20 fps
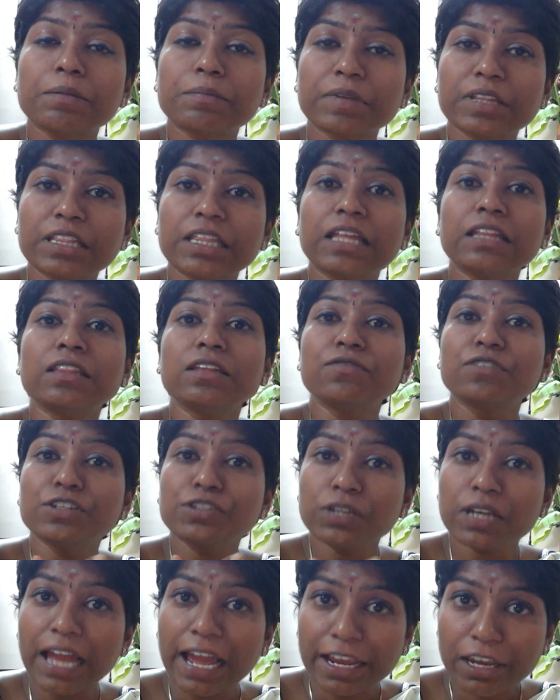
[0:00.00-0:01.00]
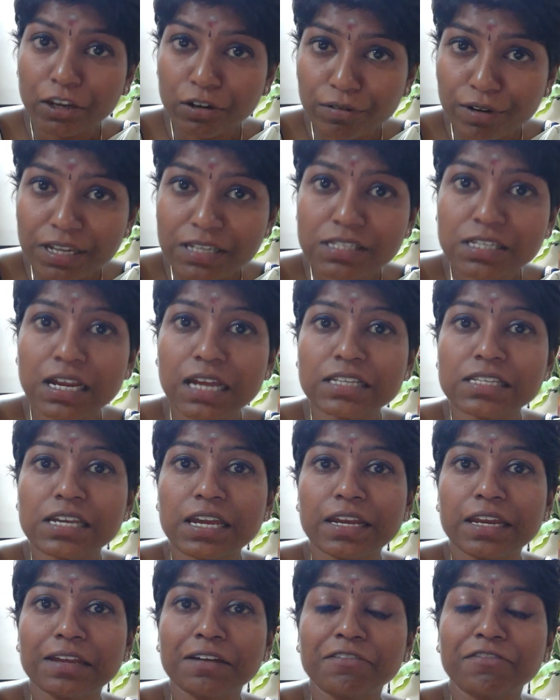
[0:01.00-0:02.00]
But then the visual acuity starts
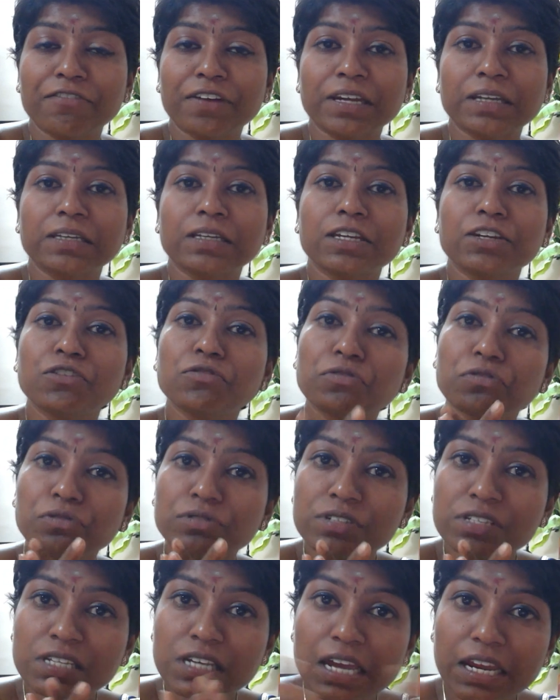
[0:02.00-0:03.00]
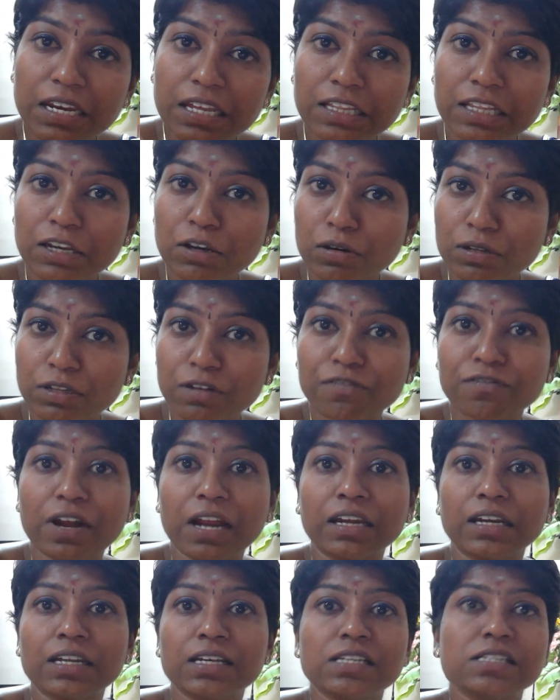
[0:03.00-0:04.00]
getting affected. You don't see anything on the
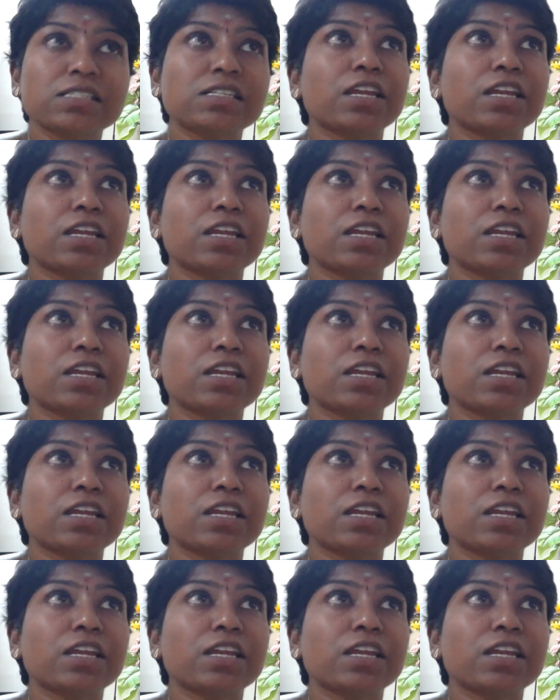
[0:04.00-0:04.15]
fundus.